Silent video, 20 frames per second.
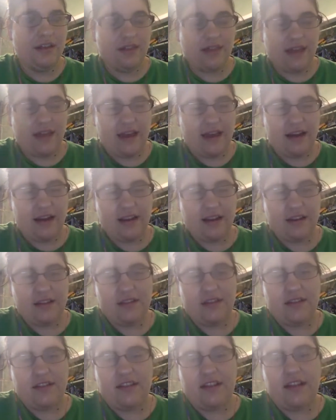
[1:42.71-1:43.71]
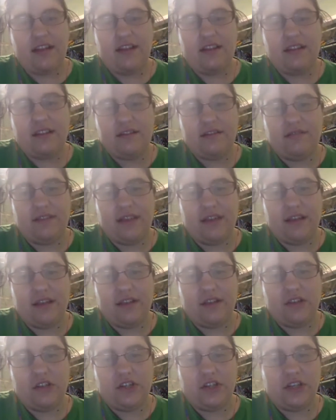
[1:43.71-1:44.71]
that is the lines and
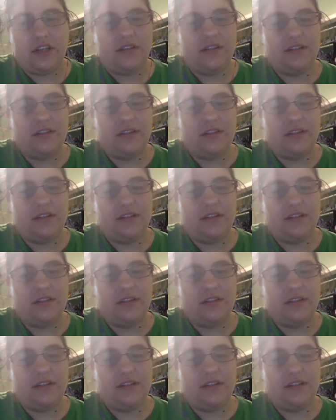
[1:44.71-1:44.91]
veils sheet.